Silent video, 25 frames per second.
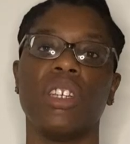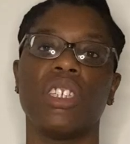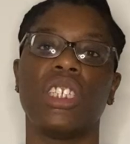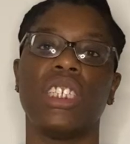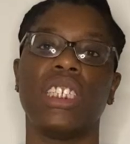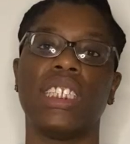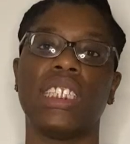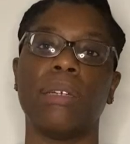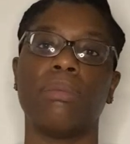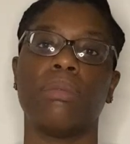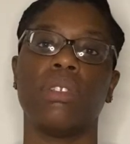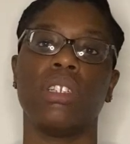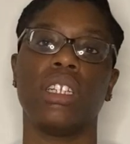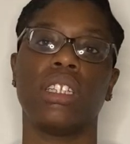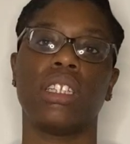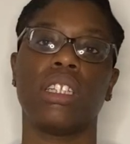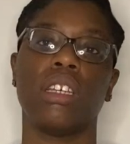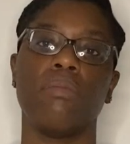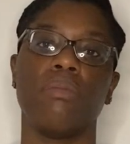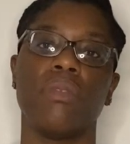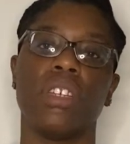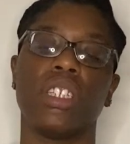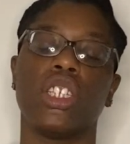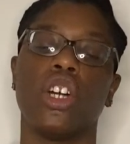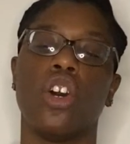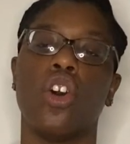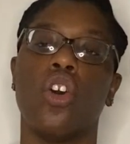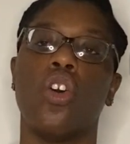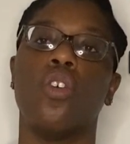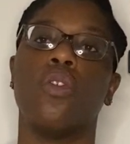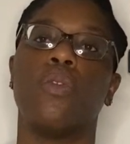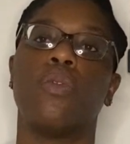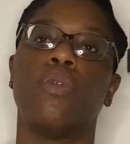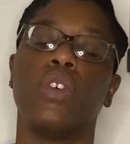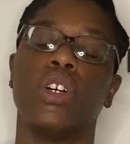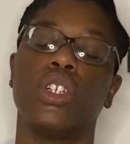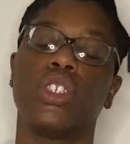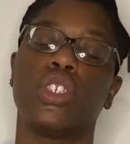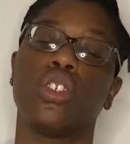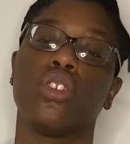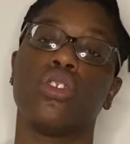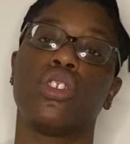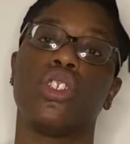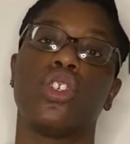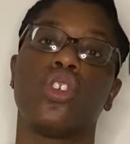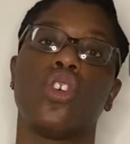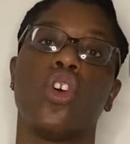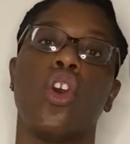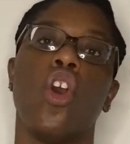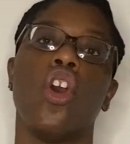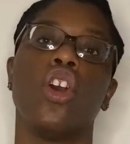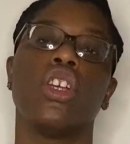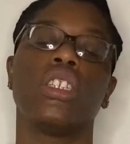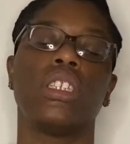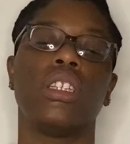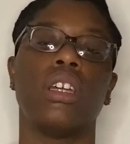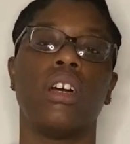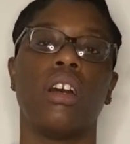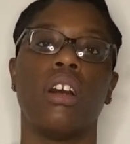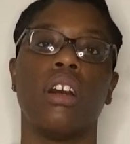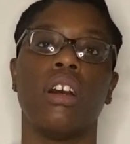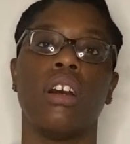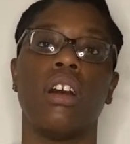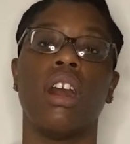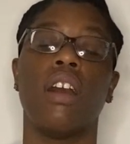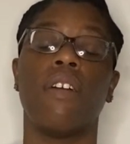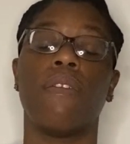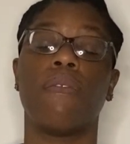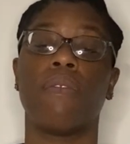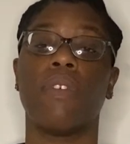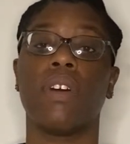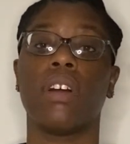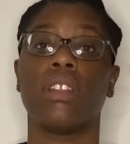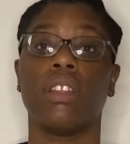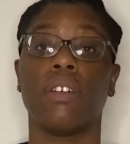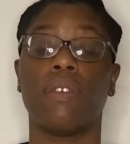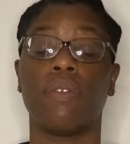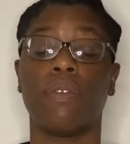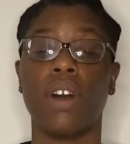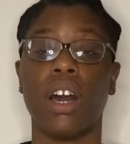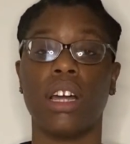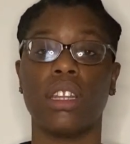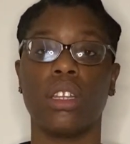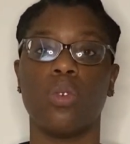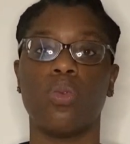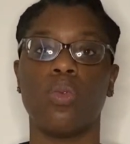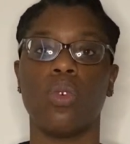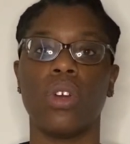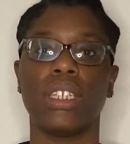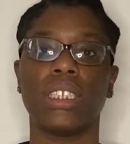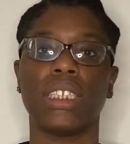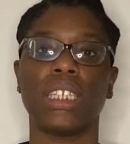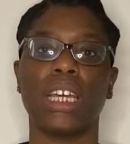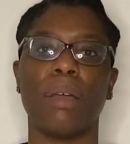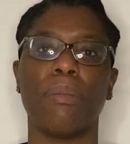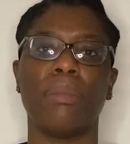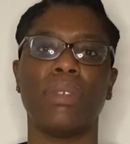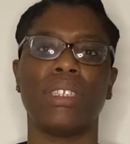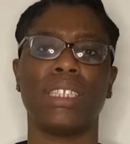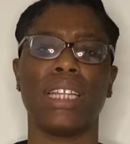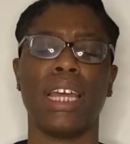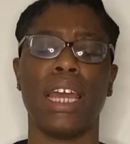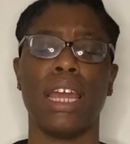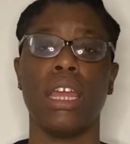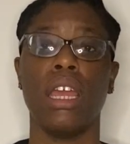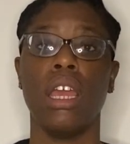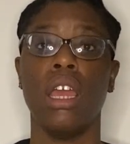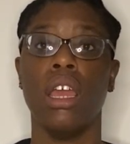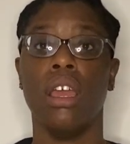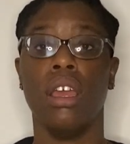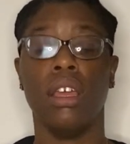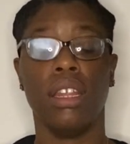She stepped on the thumbnail, her whole foot. So she calls the father one time and is like,